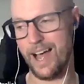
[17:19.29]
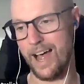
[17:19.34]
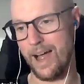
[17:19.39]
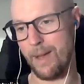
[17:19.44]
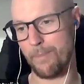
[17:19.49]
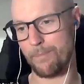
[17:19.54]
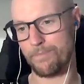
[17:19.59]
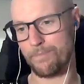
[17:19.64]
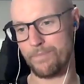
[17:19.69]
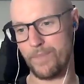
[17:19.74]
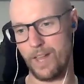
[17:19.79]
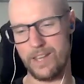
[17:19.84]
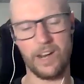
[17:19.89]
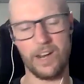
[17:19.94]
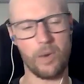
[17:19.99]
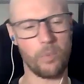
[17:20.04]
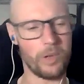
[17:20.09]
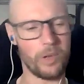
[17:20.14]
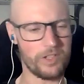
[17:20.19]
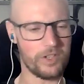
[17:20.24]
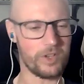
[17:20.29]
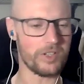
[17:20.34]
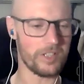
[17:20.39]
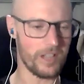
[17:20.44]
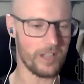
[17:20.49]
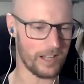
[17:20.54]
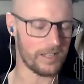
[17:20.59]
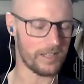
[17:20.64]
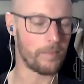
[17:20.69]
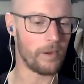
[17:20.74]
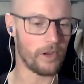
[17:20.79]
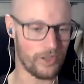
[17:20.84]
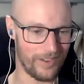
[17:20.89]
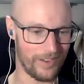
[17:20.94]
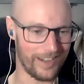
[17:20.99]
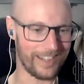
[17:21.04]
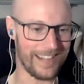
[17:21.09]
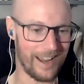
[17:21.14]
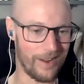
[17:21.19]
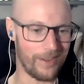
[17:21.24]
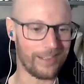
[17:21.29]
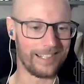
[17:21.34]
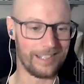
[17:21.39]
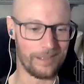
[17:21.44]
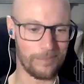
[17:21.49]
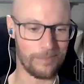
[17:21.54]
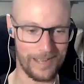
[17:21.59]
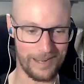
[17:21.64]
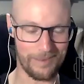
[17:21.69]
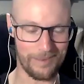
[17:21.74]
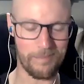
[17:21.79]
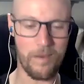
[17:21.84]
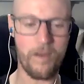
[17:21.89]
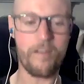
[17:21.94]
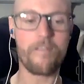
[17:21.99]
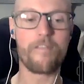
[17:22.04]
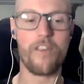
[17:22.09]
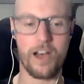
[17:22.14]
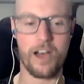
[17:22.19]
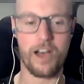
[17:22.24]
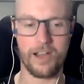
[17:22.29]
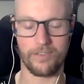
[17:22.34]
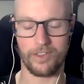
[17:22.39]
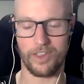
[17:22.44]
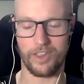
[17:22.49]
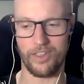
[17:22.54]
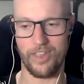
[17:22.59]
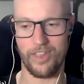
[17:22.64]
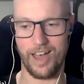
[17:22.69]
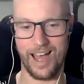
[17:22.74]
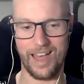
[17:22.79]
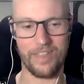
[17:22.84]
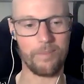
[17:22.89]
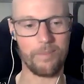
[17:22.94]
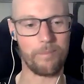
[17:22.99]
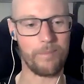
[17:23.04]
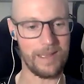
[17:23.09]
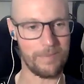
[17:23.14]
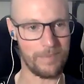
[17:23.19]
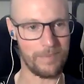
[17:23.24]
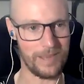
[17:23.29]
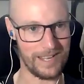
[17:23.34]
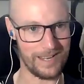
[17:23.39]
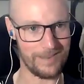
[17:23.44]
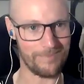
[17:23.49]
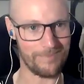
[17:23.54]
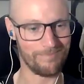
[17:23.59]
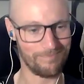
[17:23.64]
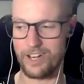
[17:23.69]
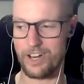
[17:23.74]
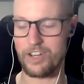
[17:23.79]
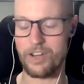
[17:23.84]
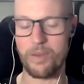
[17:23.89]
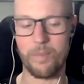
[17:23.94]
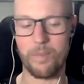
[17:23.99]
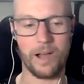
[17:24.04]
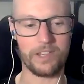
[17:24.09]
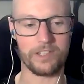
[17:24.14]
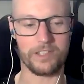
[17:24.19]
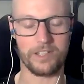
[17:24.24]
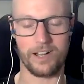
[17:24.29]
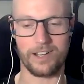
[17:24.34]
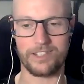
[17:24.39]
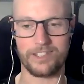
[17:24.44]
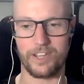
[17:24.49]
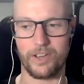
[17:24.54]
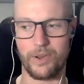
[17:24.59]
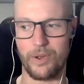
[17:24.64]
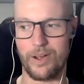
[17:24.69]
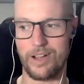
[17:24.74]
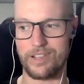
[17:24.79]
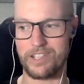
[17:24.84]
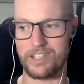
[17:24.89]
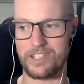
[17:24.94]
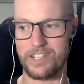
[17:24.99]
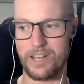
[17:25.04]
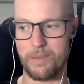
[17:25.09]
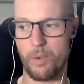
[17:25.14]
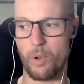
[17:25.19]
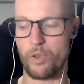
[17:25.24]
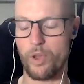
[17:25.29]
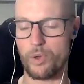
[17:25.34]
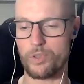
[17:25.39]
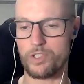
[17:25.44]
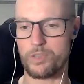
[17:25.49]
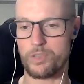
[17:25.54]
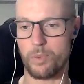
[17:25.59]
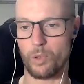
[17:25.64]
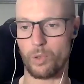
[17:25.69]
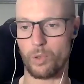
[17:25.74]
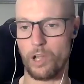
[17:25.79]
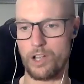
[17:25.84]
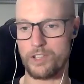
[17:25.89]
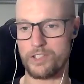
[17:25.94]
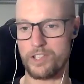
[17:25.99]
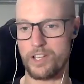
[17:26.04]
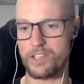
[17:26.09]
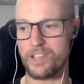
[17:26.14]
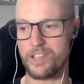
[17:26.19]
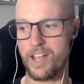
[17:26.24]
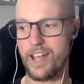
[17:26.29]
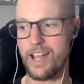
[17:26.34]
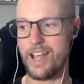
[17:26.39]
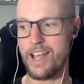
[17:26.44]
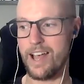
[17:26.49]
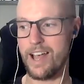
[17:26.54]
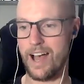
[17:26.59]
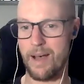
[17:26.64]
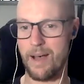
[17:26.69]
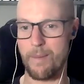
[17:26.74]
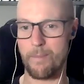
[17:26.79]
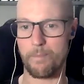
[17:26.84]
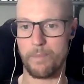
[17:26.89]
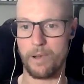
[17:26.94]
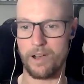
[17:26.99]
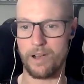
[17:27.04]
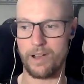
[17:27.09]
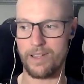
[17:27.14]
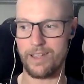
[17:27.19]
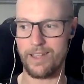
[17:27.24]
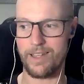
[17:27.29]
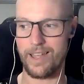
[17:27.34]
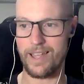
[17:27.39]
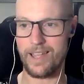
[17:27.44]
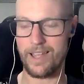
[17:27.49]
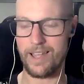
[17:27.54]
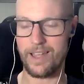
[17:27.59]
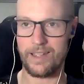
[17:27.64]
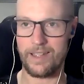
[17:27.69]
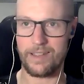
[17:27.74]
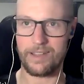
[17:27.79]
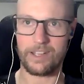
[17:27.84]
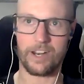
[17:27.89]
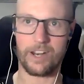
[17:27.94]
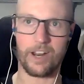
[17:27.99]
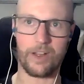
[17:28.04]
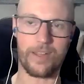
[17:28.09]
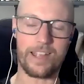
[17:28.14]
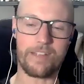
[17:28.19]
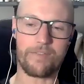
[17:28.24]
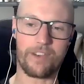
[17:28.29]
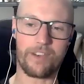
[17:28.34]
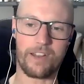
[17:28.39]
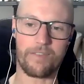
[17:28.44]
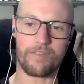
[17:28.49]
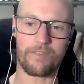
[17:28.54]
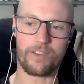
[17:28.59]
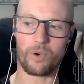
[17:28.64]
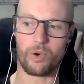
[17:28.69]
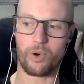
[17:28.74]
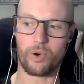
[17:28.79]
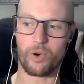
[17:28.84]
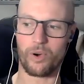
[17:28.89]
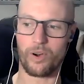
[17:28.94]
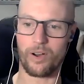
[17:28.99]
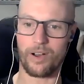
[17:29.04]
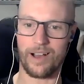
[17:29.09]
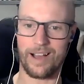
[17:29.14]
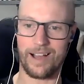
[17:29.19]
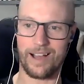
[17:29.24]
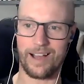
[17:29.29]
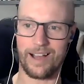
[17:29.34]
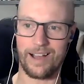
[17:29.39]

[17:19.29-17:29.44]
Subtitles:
Once you start to push things out a little bit further than that, then maybe you might start to see more noticeable losses. But even if you're,